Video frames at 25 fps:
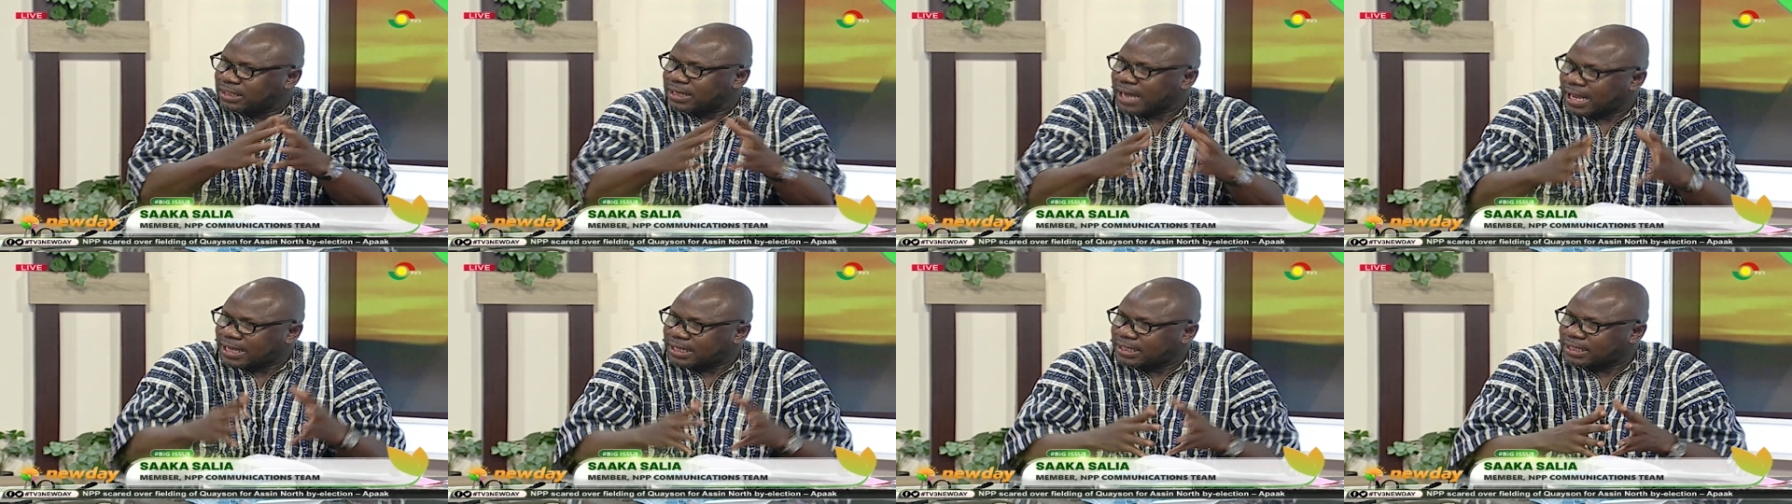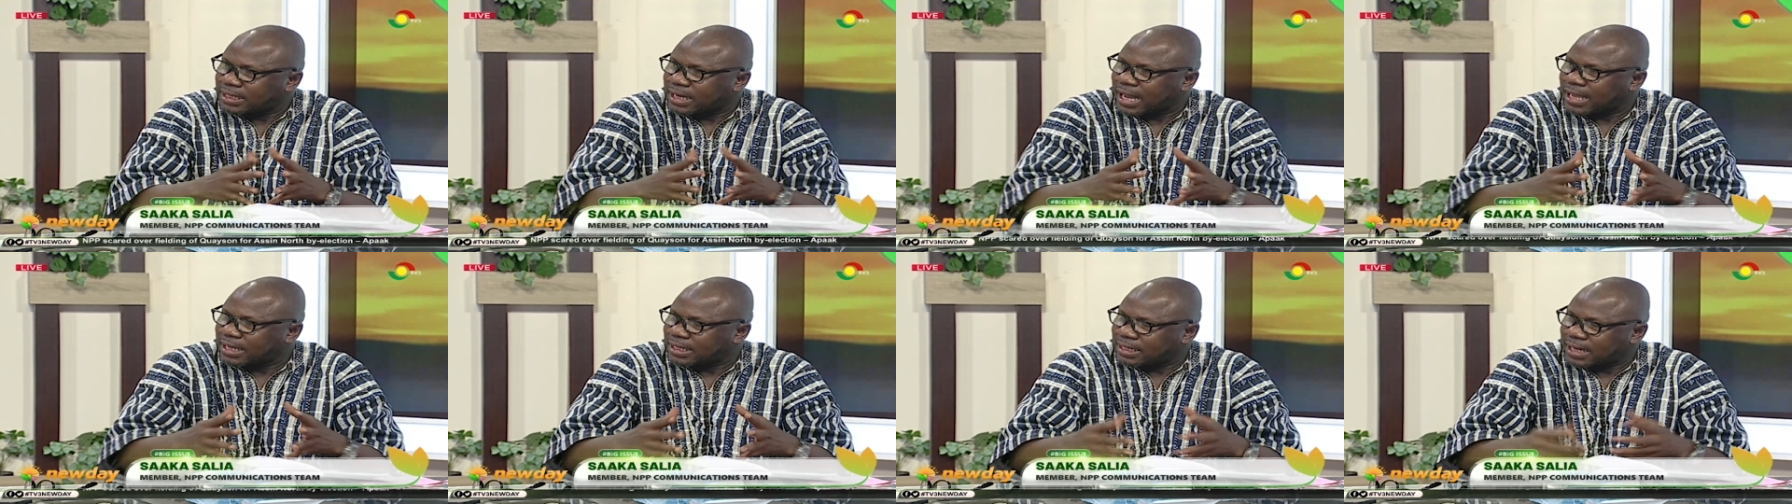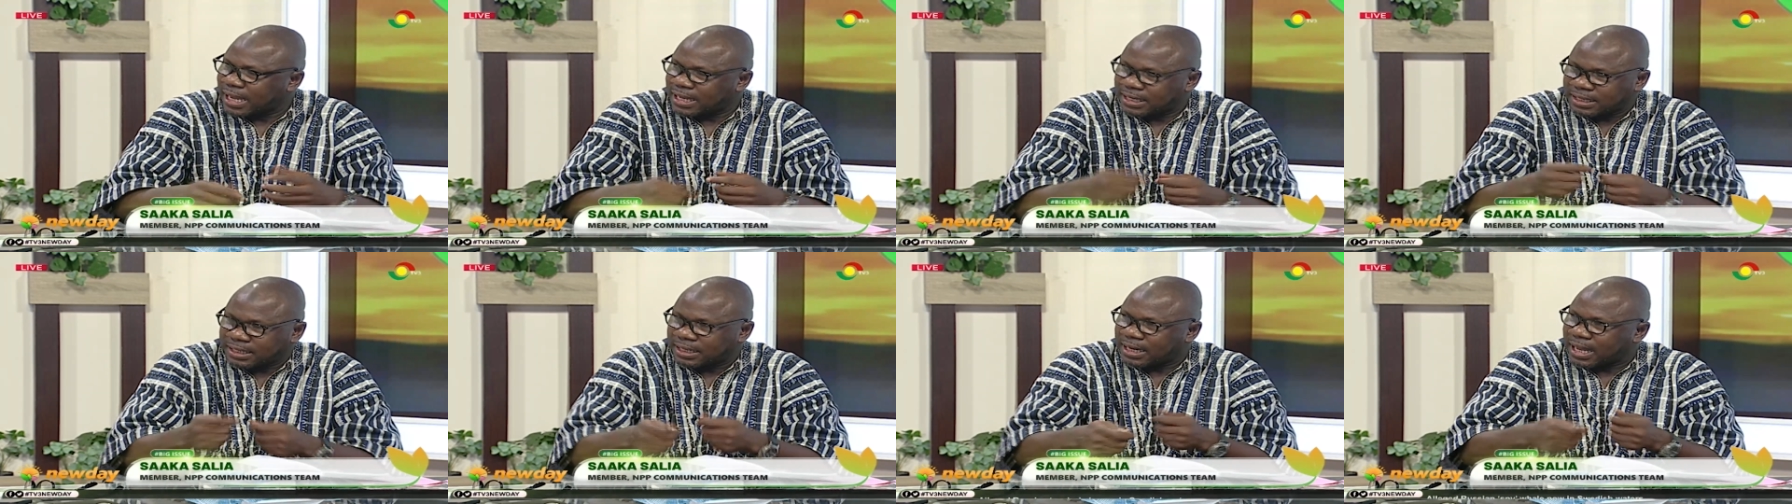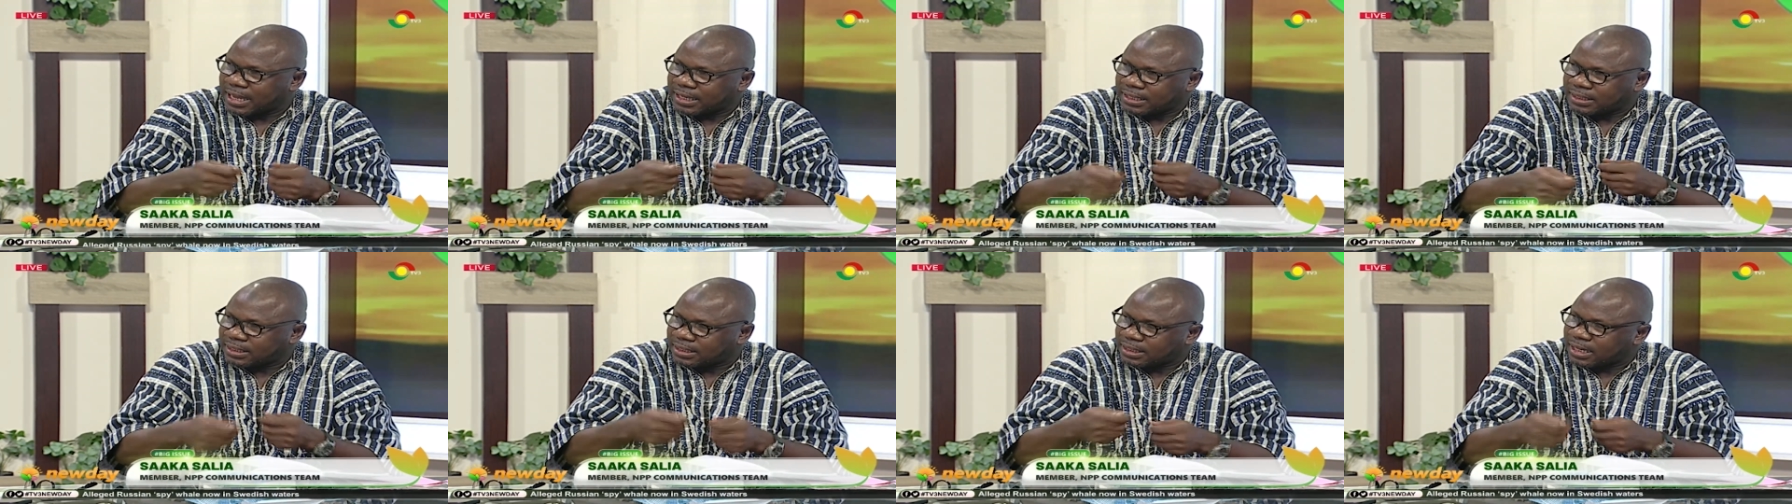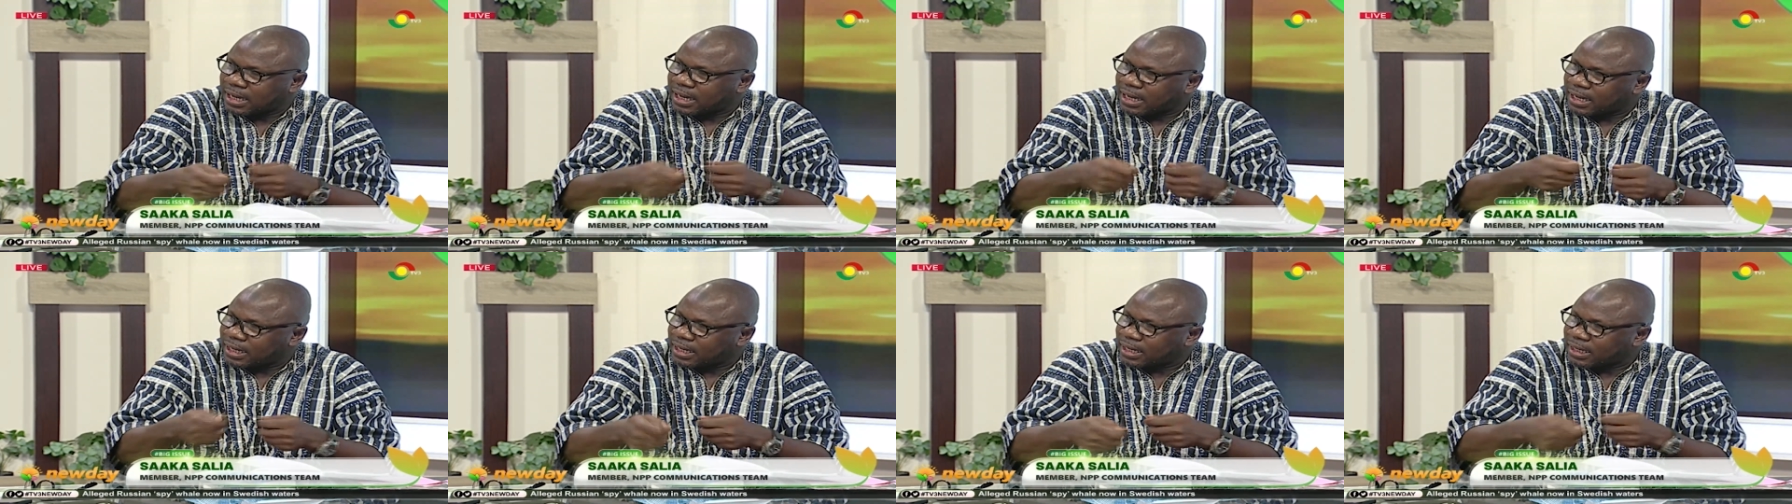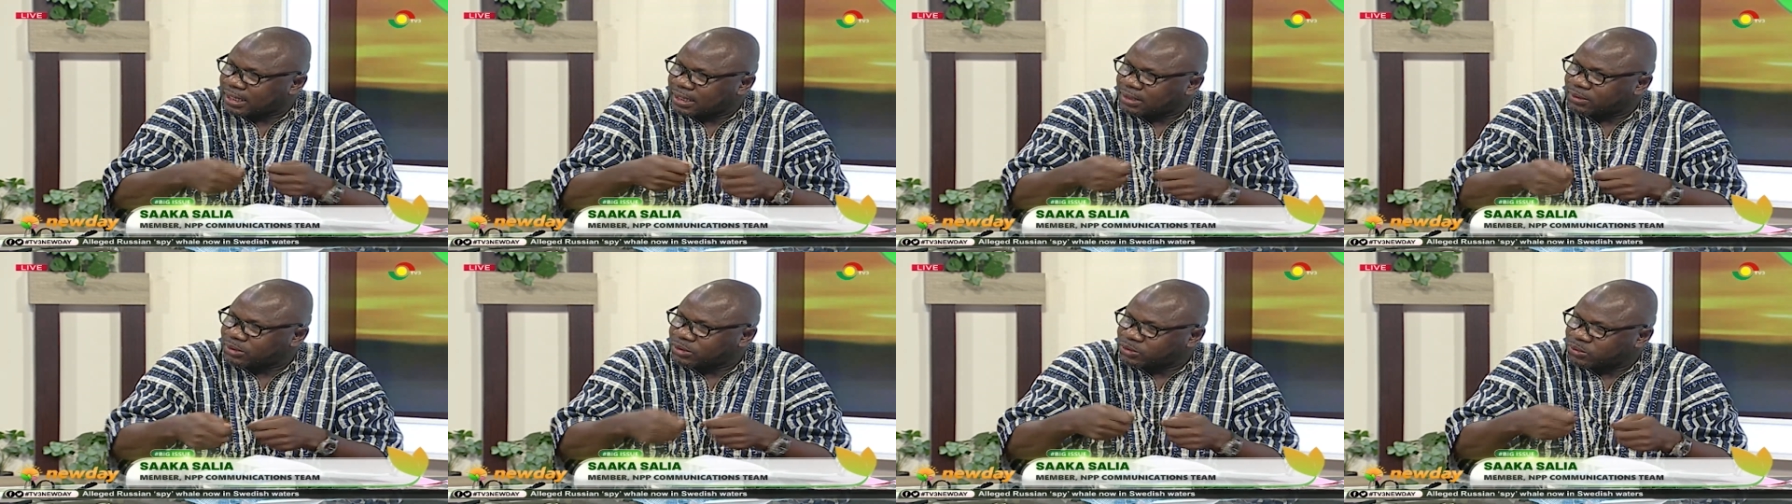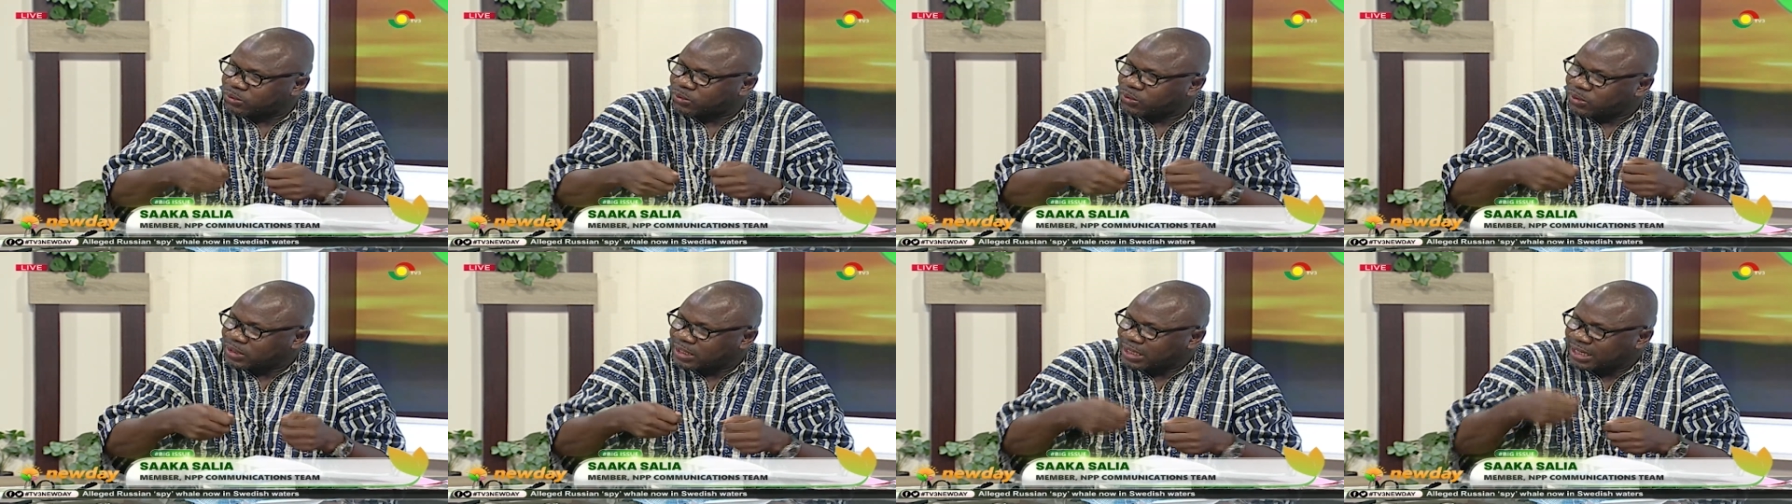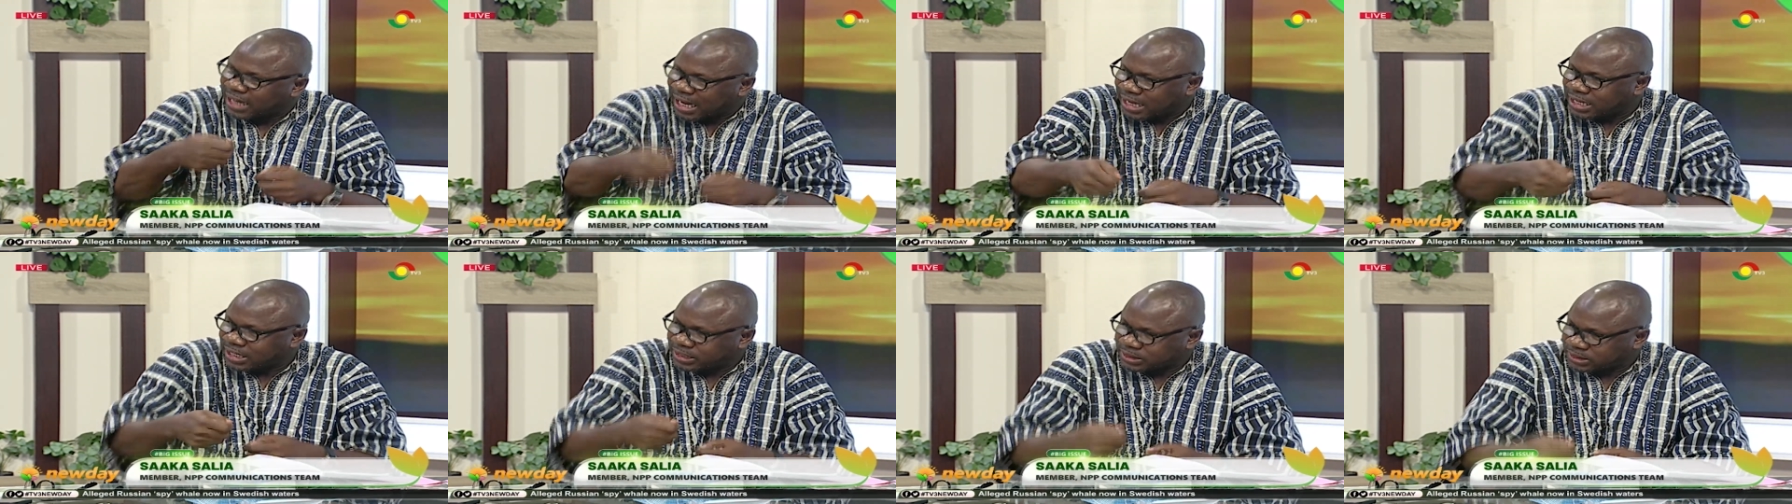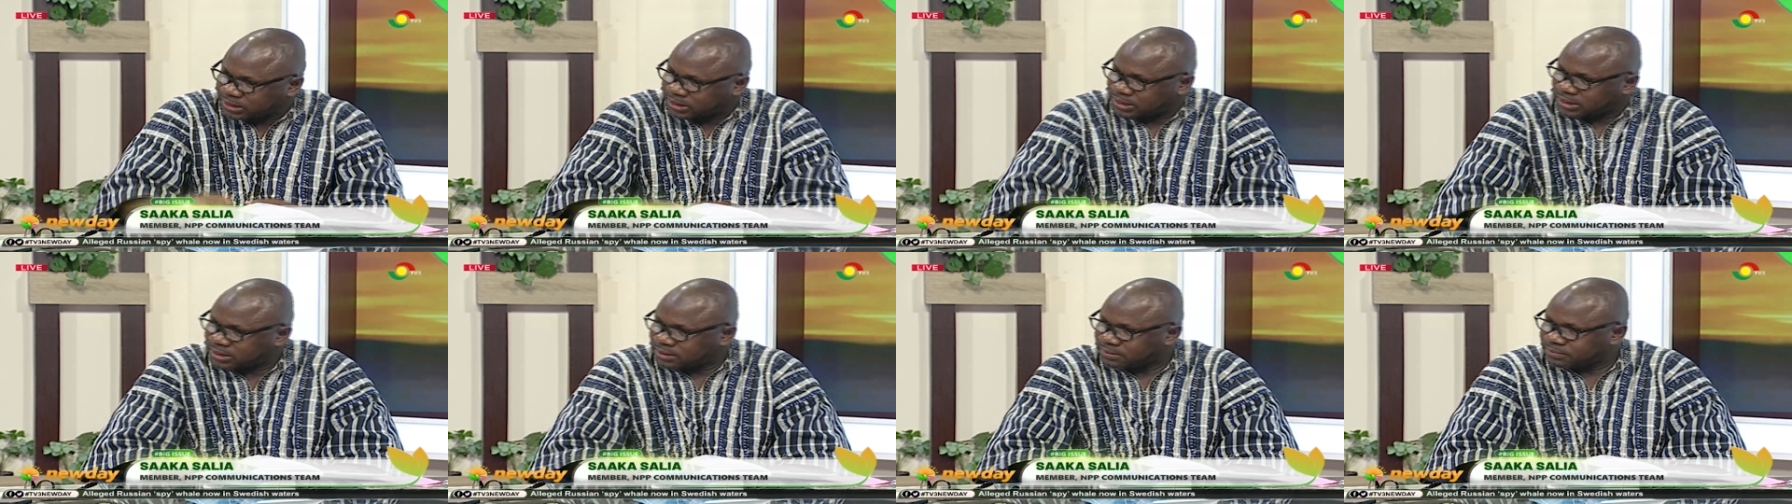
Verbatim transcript: like, like, like, like uh, uh, what do you call it, granules